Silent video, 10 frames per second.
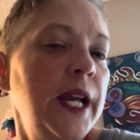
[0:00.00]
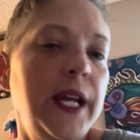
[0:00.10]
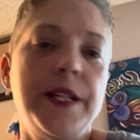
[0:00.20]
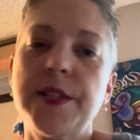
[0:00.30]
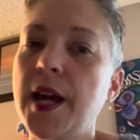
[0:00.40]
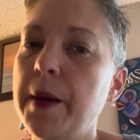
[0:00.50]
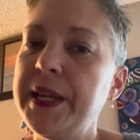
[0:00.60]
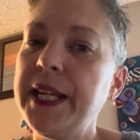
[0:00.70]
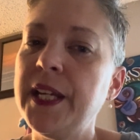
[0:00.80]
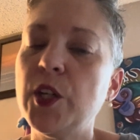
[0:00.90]
is coming
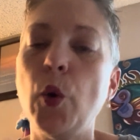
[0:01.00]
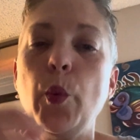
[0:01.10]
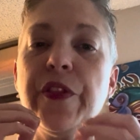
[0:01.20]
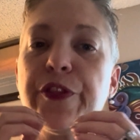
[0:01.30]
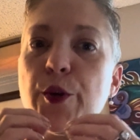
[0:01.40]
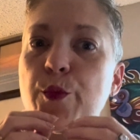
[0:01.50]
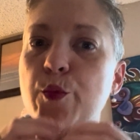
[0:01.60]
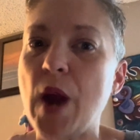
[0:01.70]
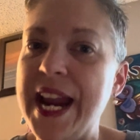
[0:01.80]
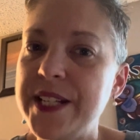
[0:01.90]
in with the
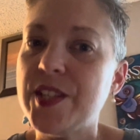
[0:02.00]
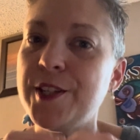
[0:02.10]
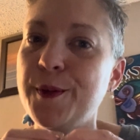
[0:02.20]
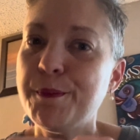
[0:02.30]
right